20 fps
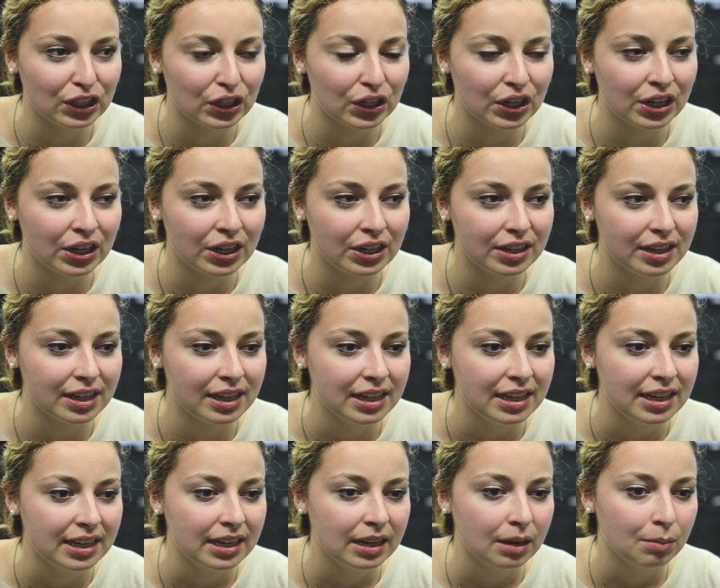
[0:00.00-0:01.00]
learn
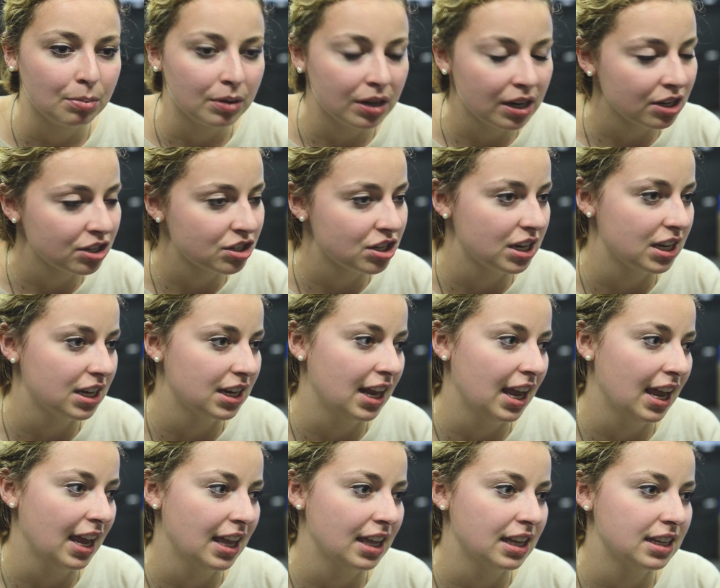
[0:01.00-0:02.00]
production.
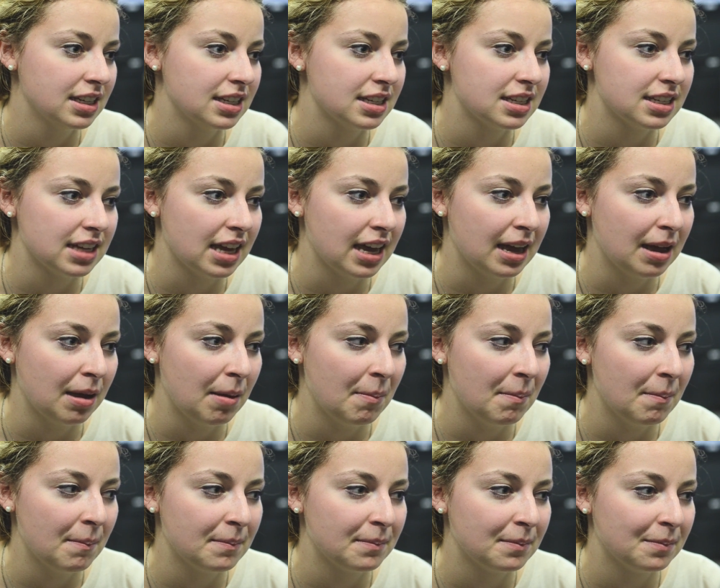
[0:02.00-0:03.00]
And
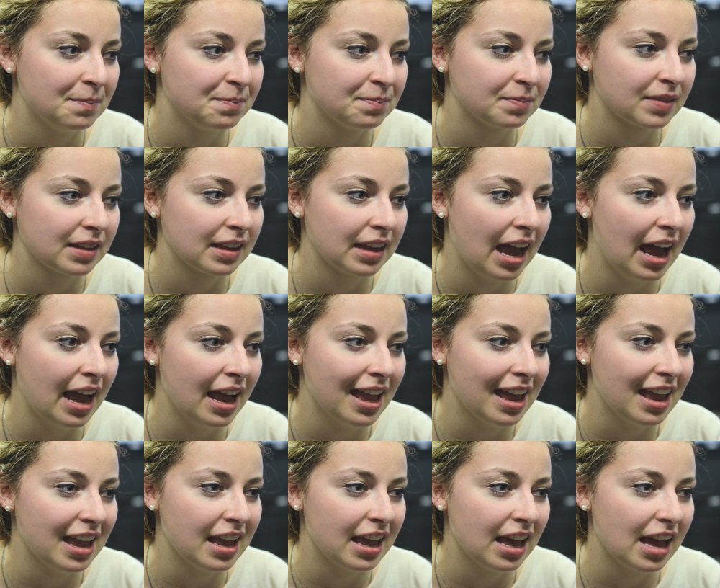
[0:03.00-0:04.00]

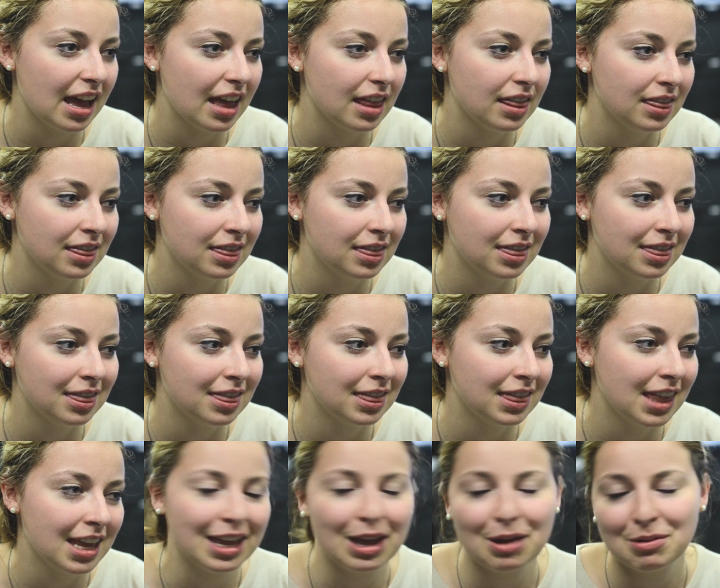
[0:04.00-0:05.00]
I
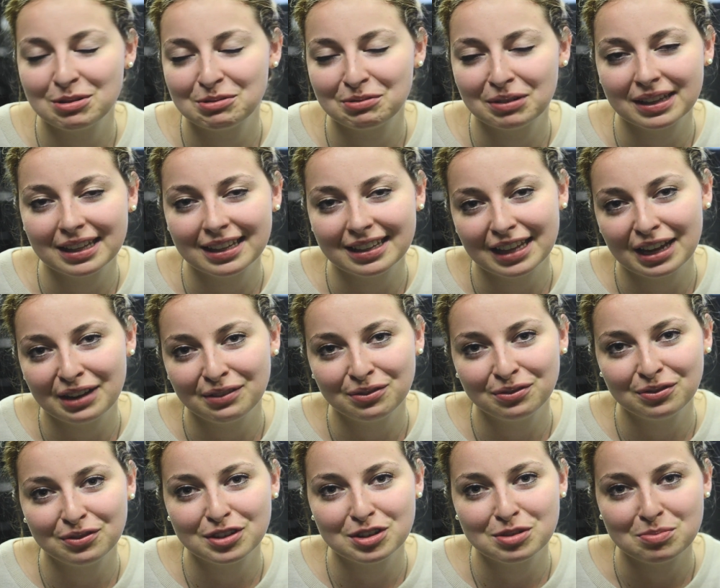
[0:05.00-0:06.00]
think I would really love
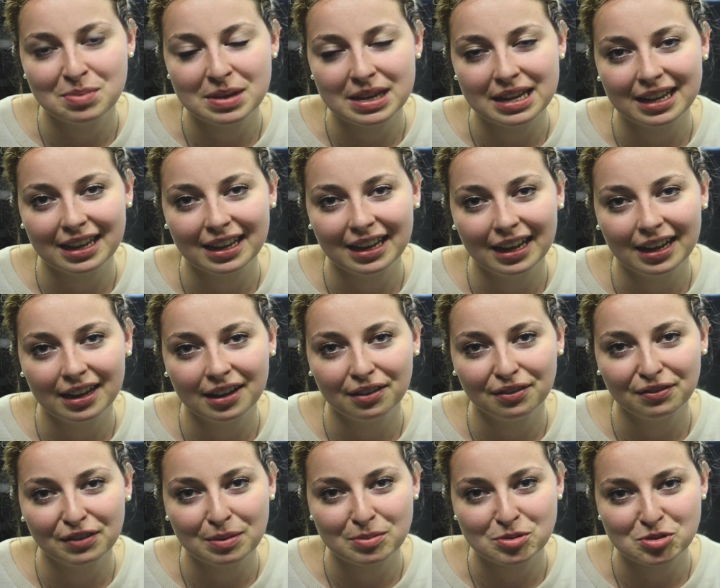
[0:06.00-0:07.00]
to be a
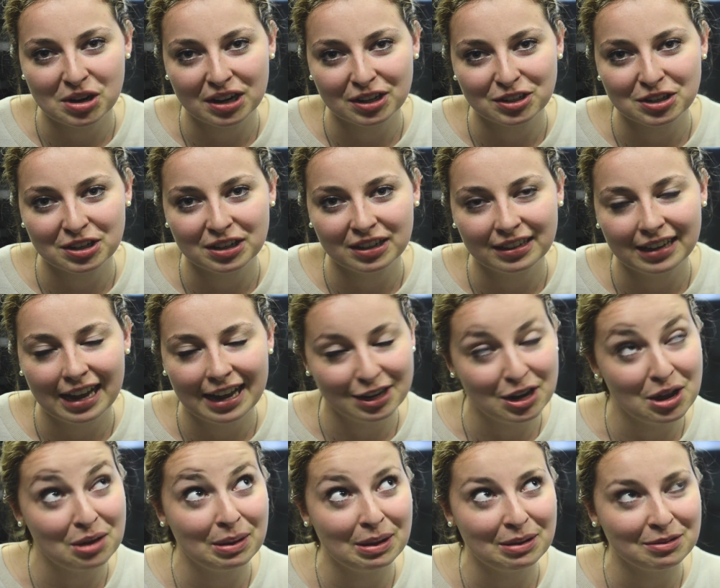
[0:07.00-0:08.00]
film director. I
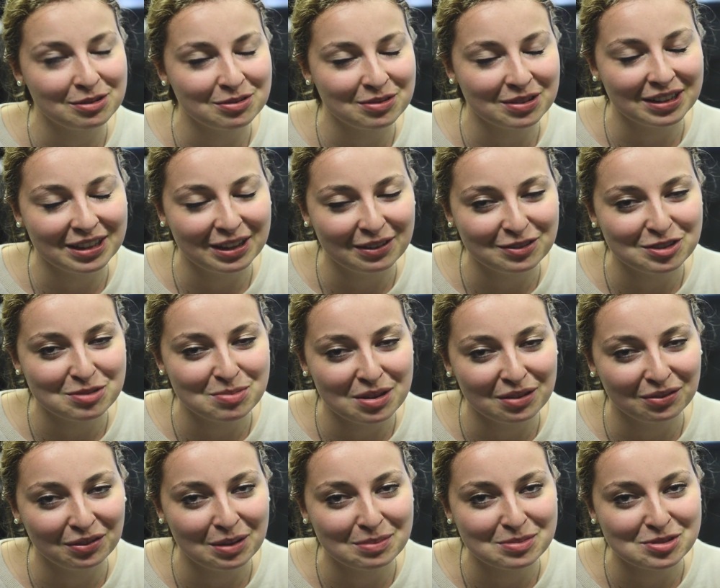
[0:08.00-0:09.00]
know I would really love to be
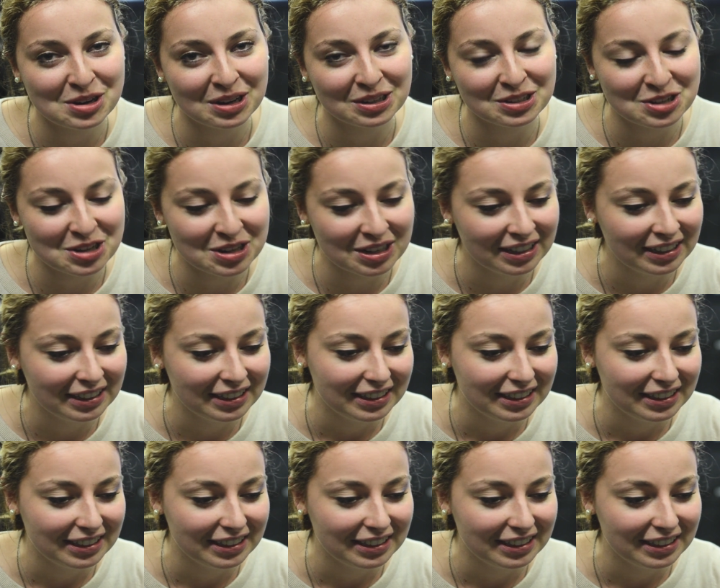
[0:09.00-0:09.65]
a film director.